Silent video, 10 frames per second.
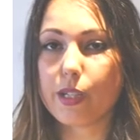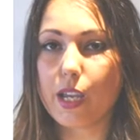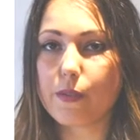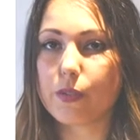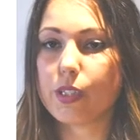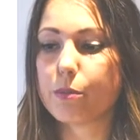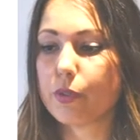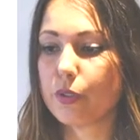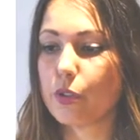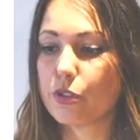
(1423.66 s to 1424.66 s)
behavior in the
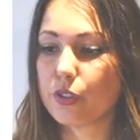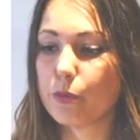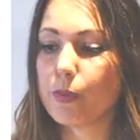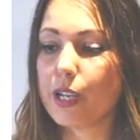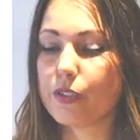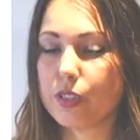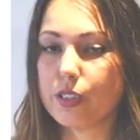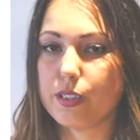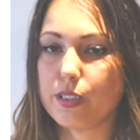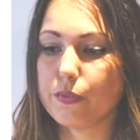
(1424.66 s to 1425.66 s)
production of
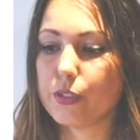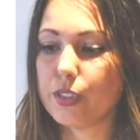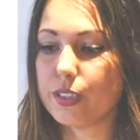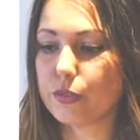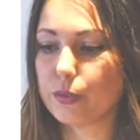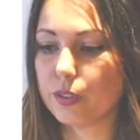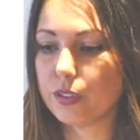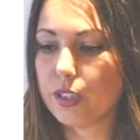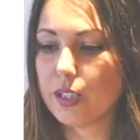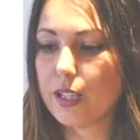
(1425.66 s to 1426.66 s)
biosynthesis of
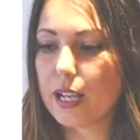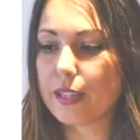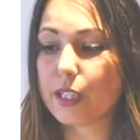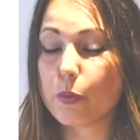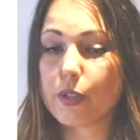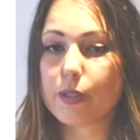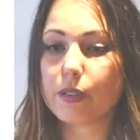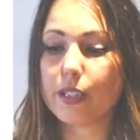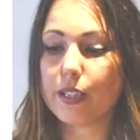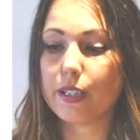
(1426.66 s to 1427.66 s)
cholesterol. And they
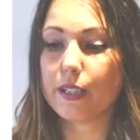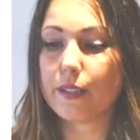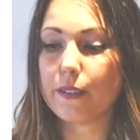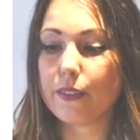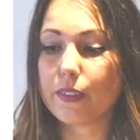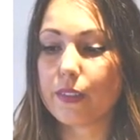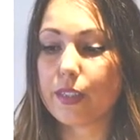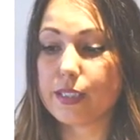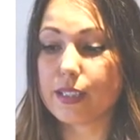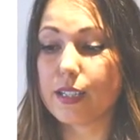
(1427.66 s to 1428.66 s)
were, uh,
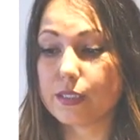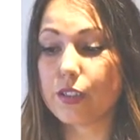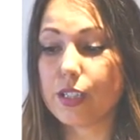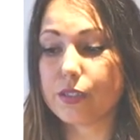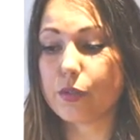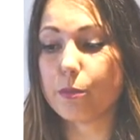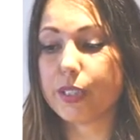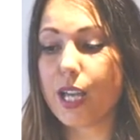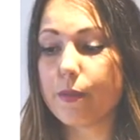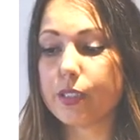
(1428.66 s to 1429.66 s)
these enhanced cholesterol
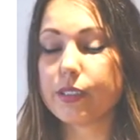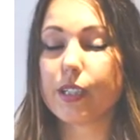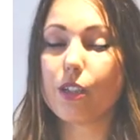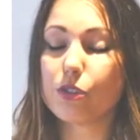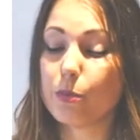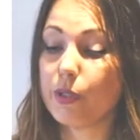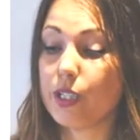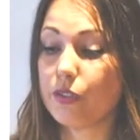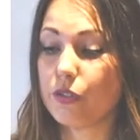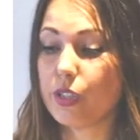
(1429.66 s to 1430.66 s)
metabolism can also
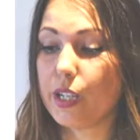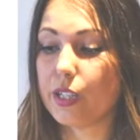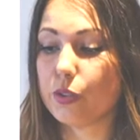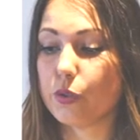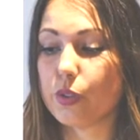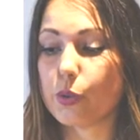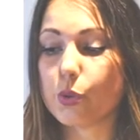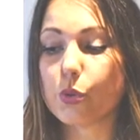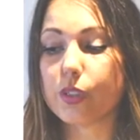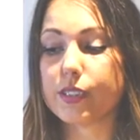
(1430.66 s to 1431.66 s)
be associated to the
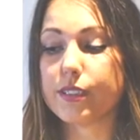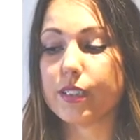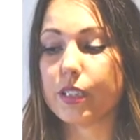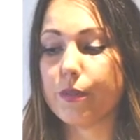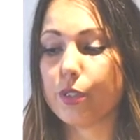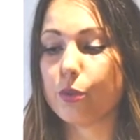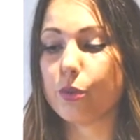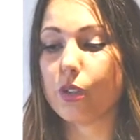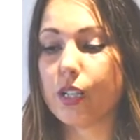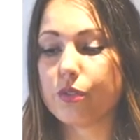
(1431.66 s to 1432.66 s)
unusual sensitivity
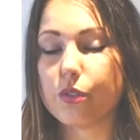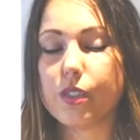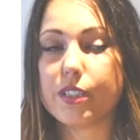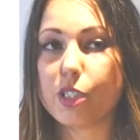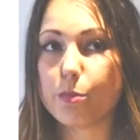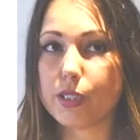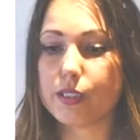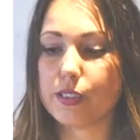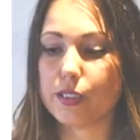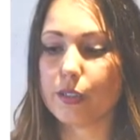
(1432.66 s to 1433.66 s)
to cholesterol in
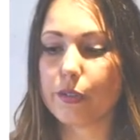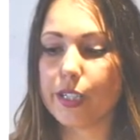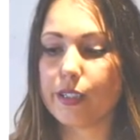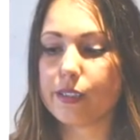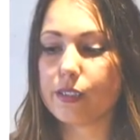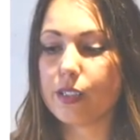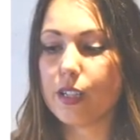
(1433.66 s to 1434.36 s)
chimpanzees and gorillas